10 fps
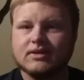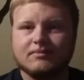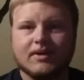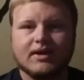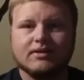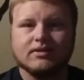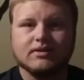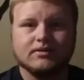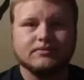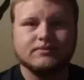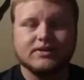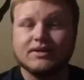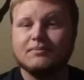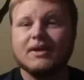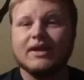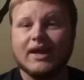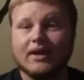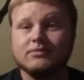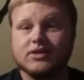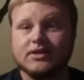could be a
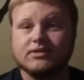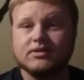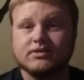game changer.